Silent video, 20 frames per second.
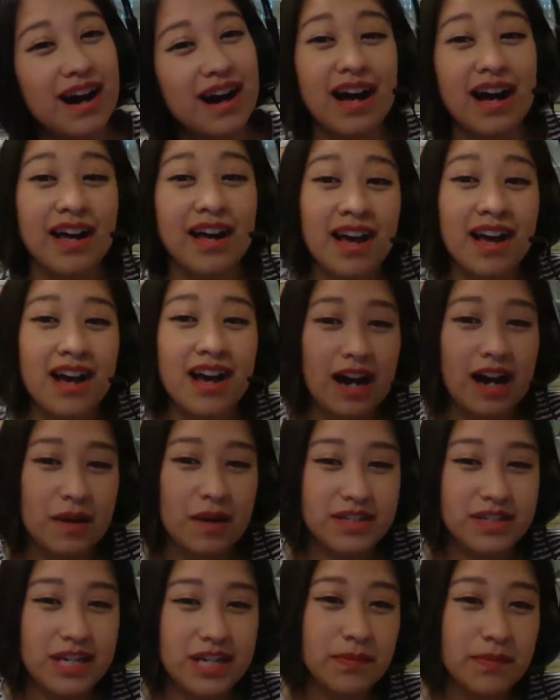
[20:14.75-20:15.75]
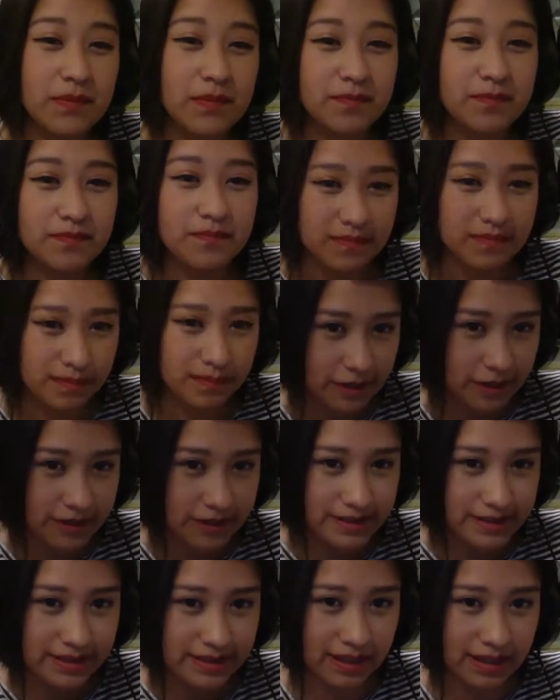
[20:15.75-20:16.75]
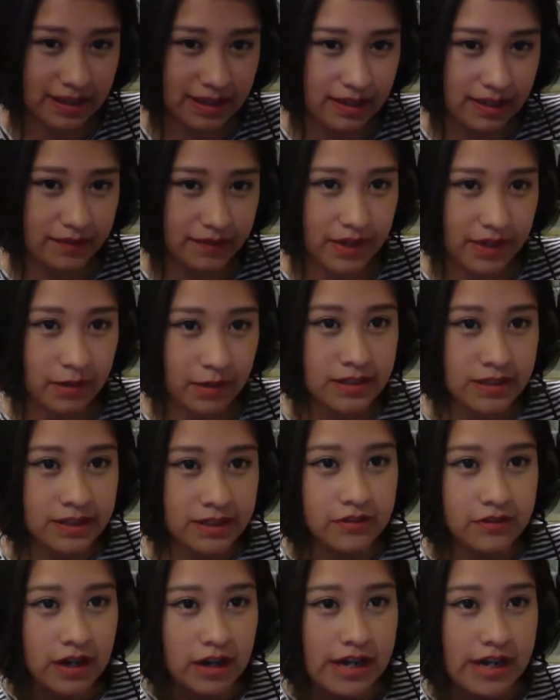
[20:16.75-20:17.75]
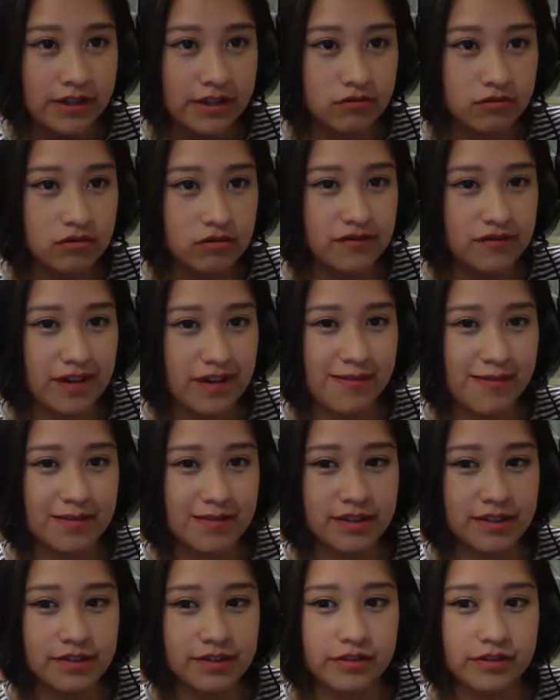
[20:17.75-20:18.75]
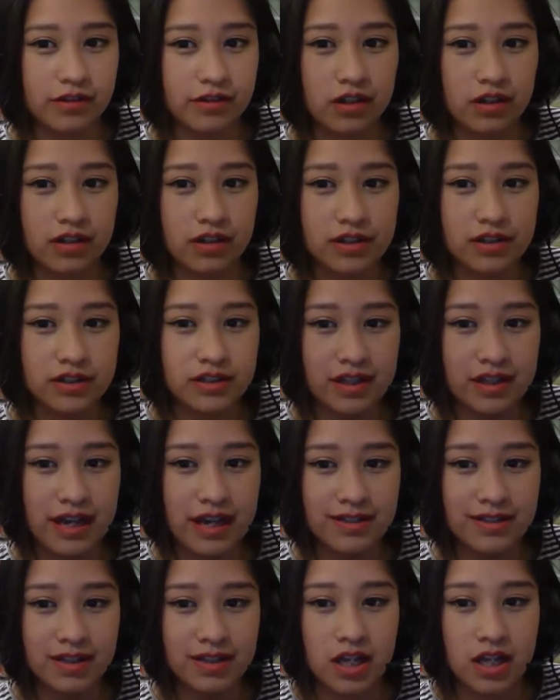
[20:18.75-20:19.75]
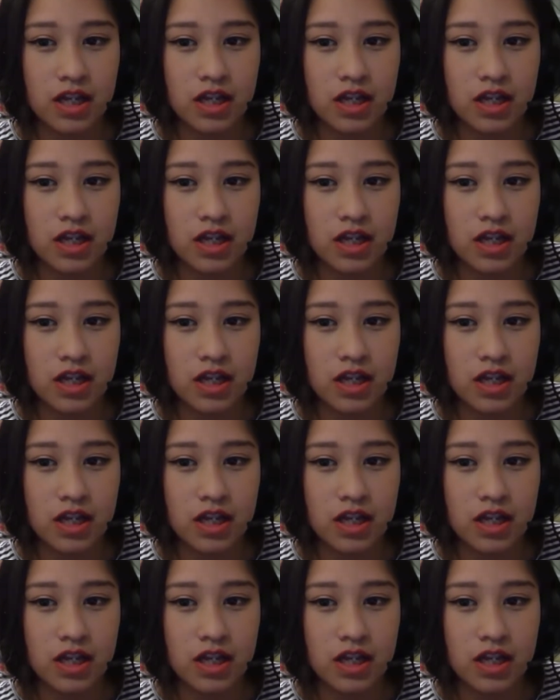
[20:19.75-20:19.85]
I'm the type of person that if I was in your high school or if I was in your college class,